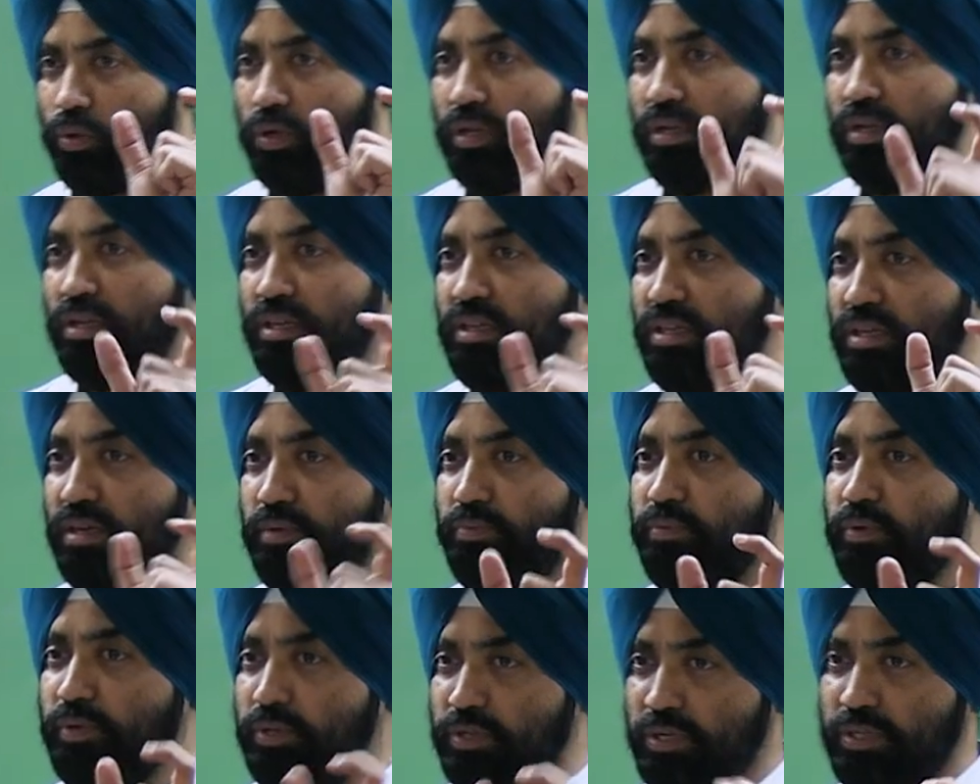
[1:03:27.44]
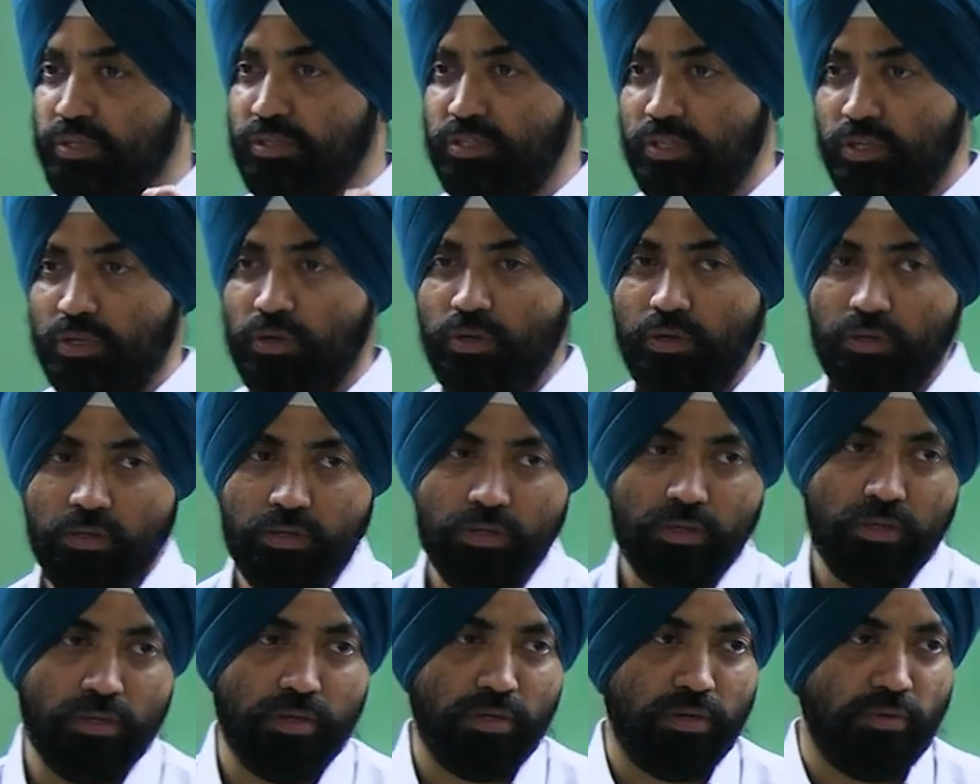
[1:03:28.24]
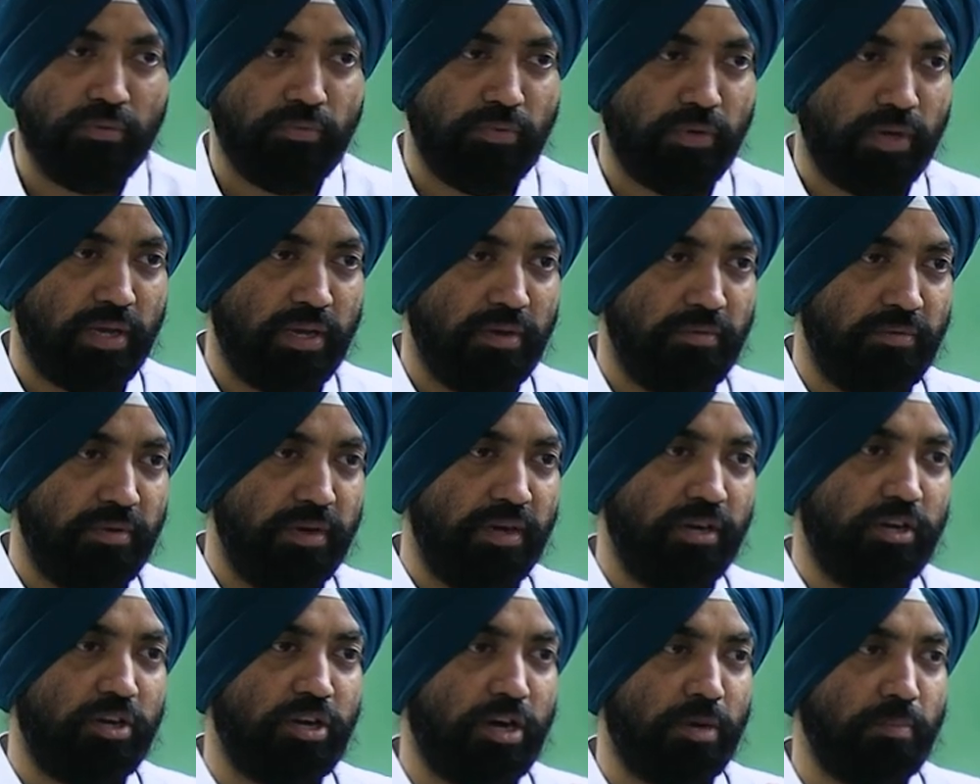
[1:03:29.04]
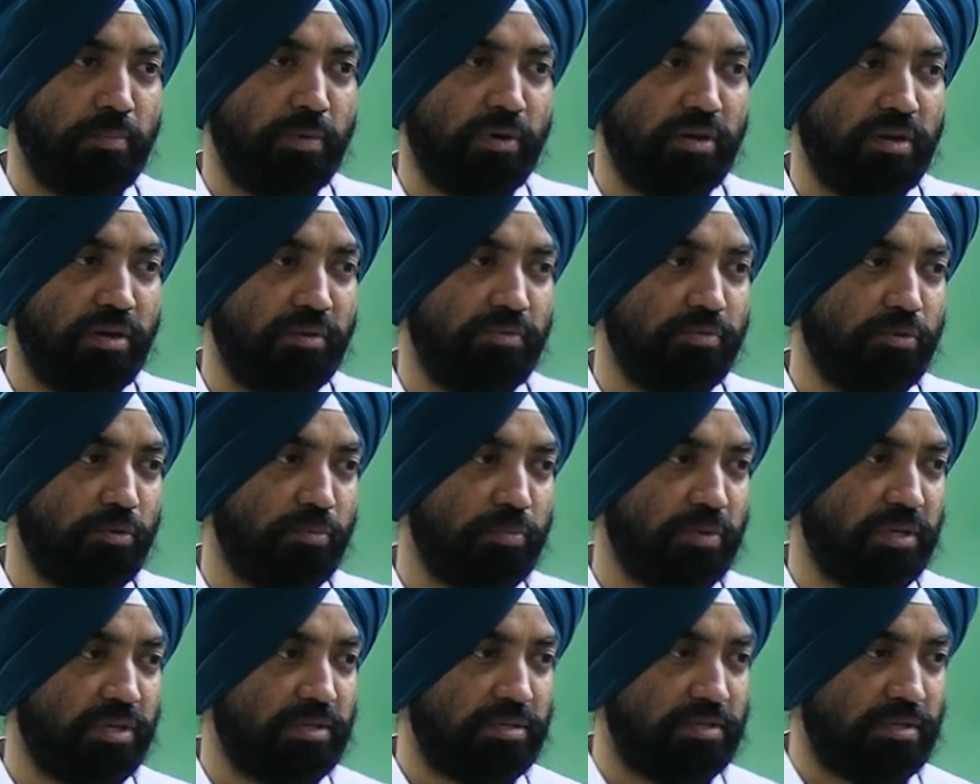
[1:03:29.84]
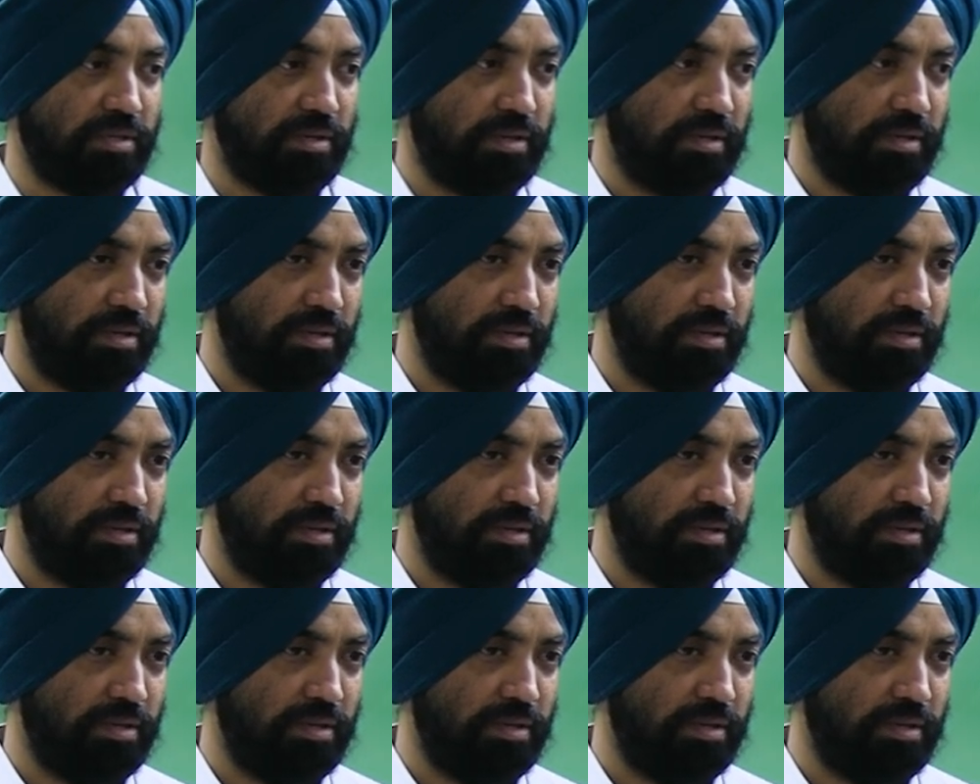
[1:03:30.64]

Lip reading: to energy efficiency, you know, favorite topic of UPSC.